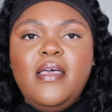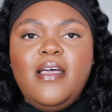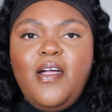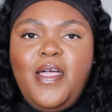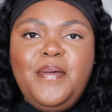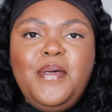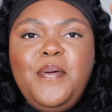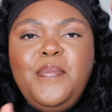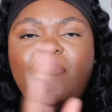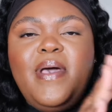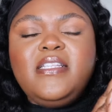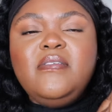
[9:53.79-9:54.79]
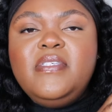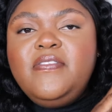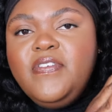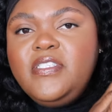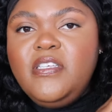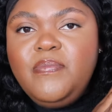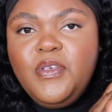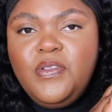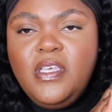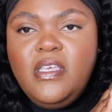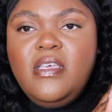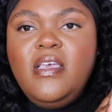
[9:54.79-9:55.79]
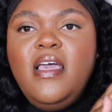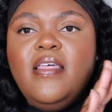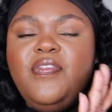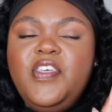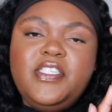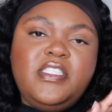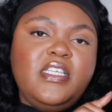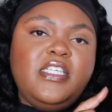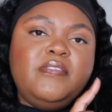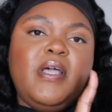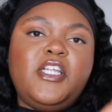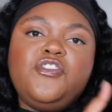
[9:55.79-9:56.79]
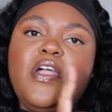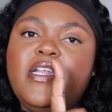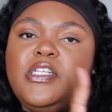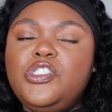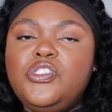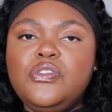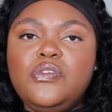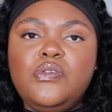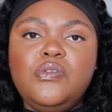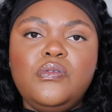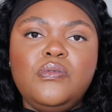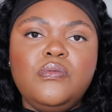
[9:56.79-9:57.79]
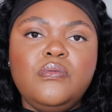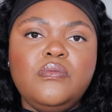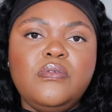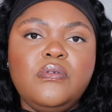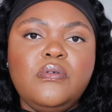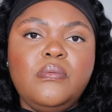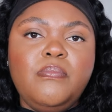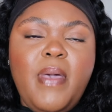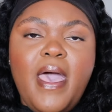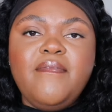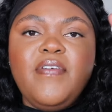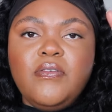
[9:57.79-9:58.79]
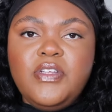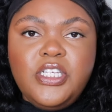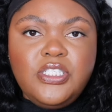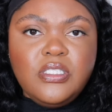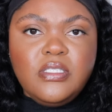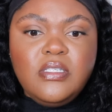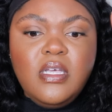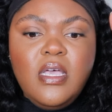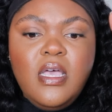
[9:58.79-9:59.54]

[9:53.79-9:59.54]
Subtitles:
All right, back to Miss Fenty Beauty. This is my tried and true matte foundation.